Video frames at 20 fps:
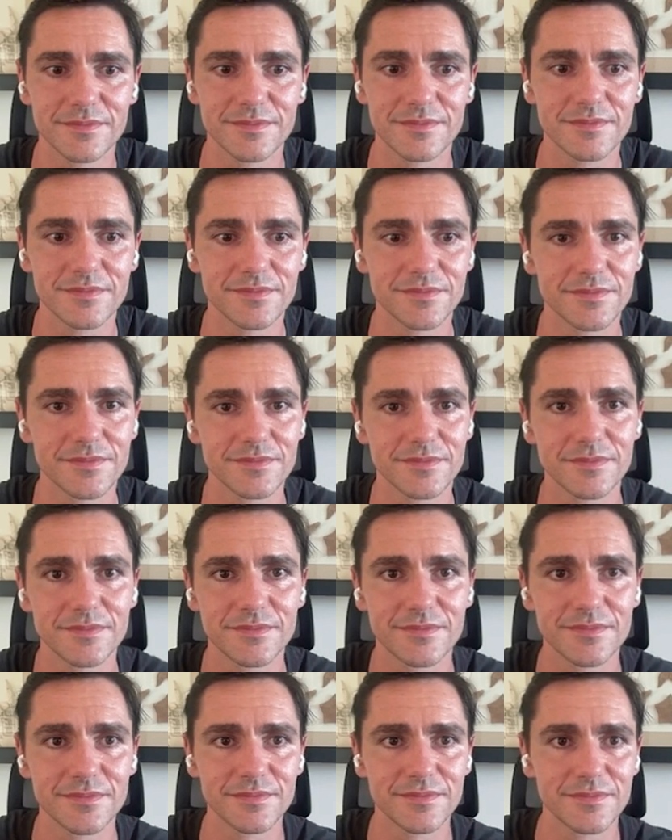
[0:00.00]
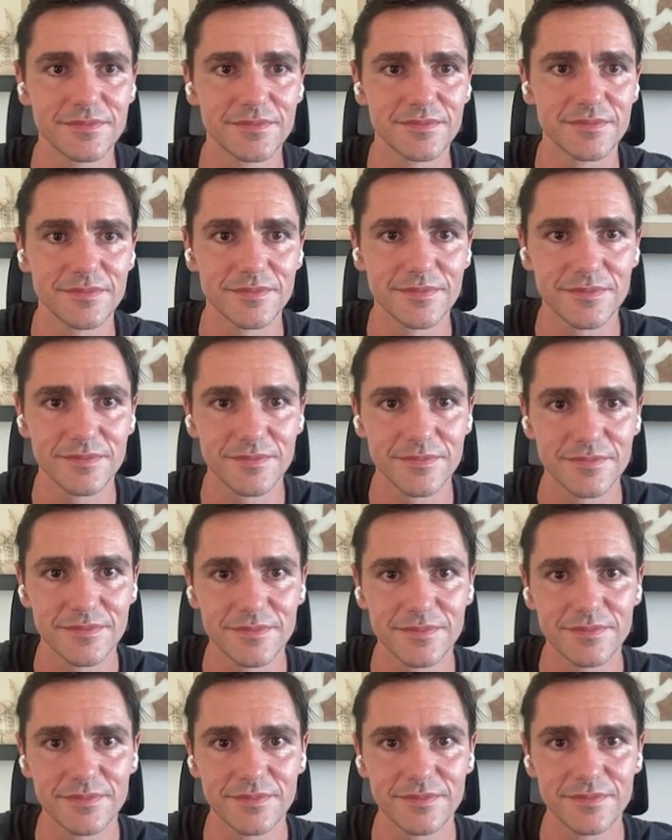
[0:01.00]

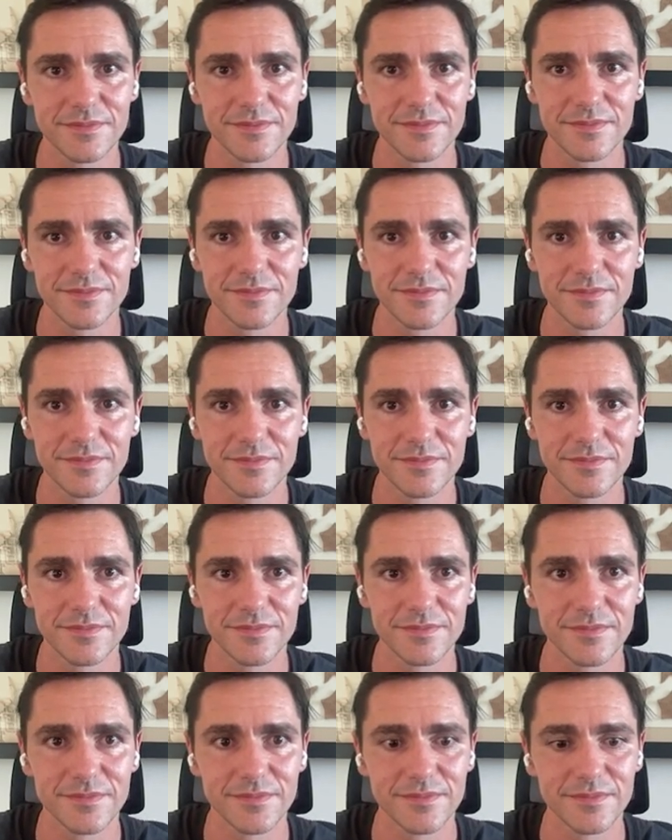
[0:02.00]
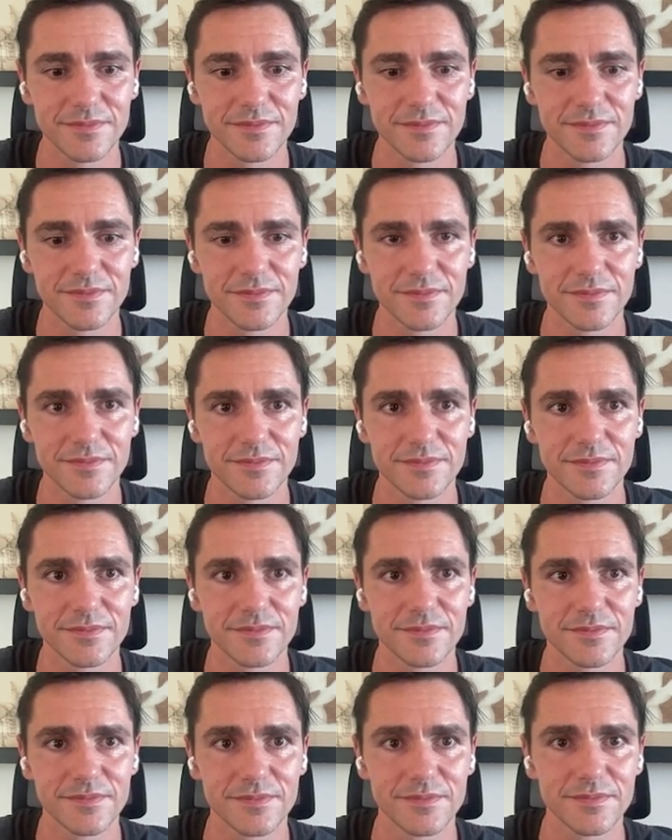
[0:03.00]

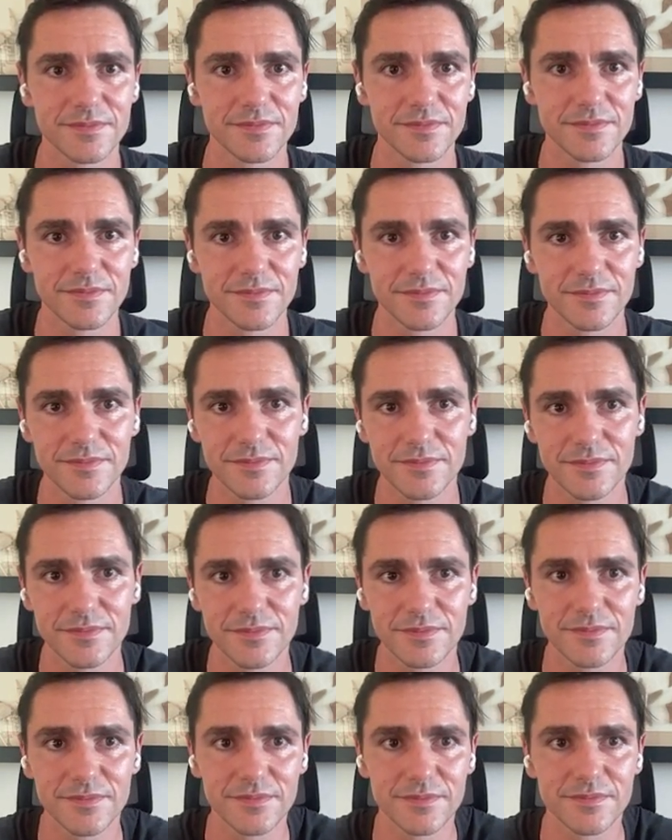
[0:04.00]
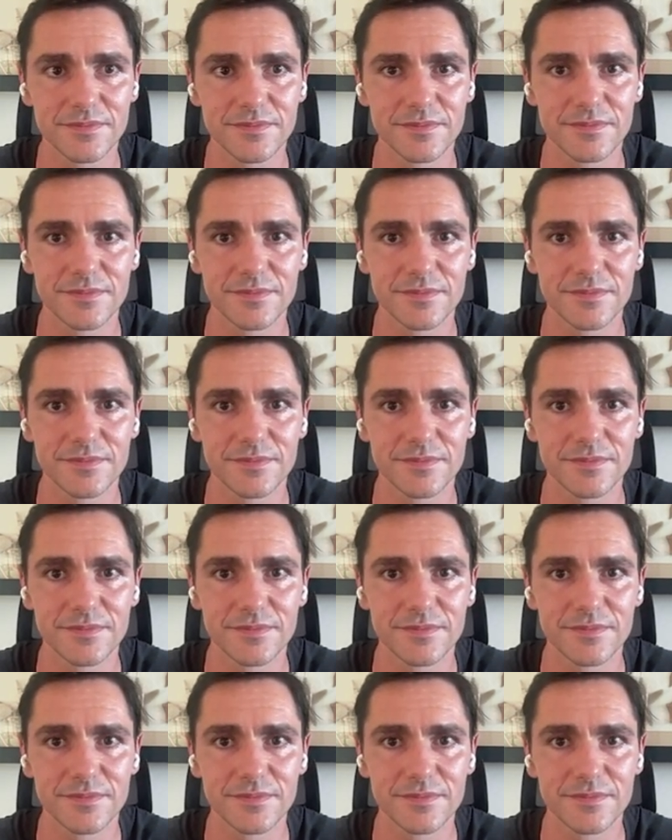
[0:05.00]
No words are spoken by the person on screen.